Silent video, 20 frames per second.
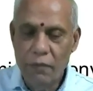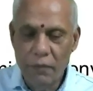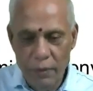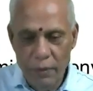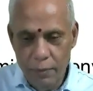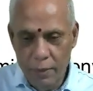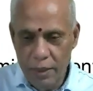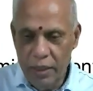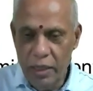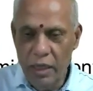We
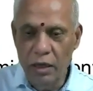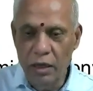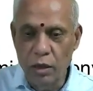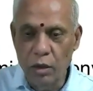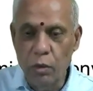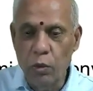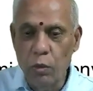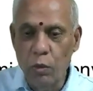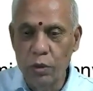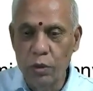make a
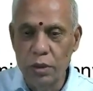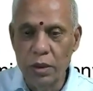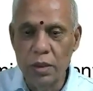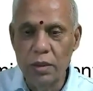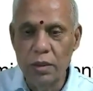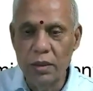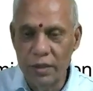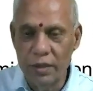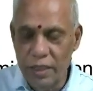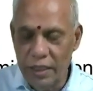conclusion.
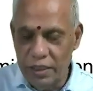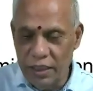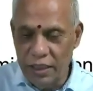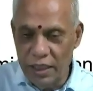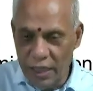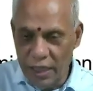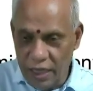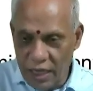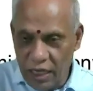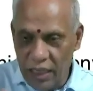There's
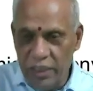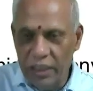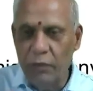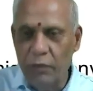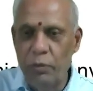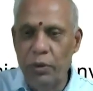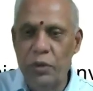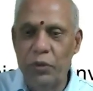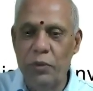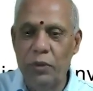a
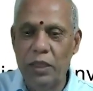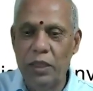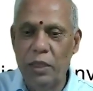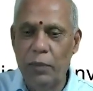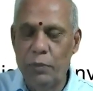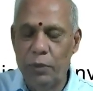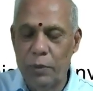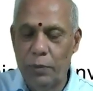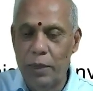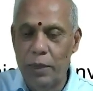relation between
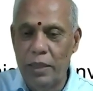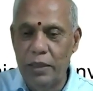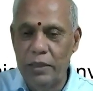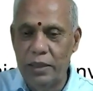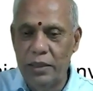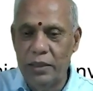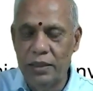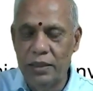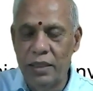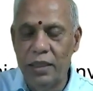the
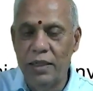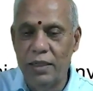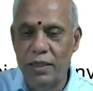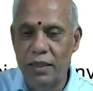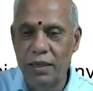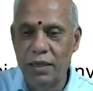premises and